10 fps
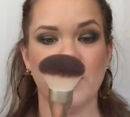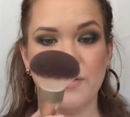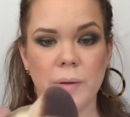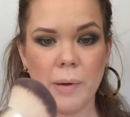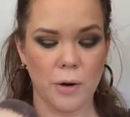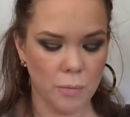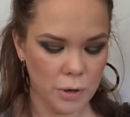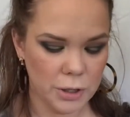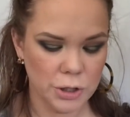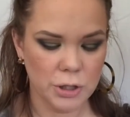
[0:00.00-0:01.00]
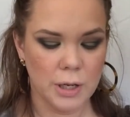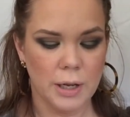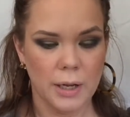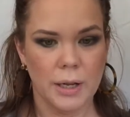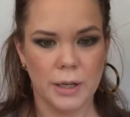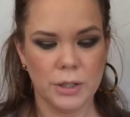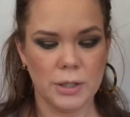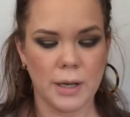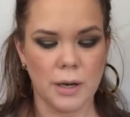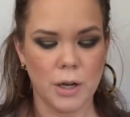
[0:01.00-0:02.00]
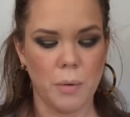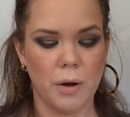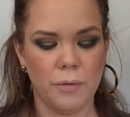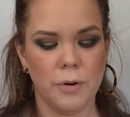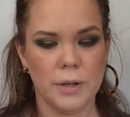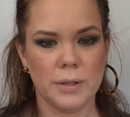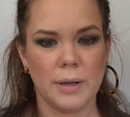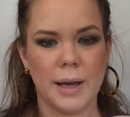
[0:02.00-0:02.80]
fluffy powder brush. And just kind of go over it.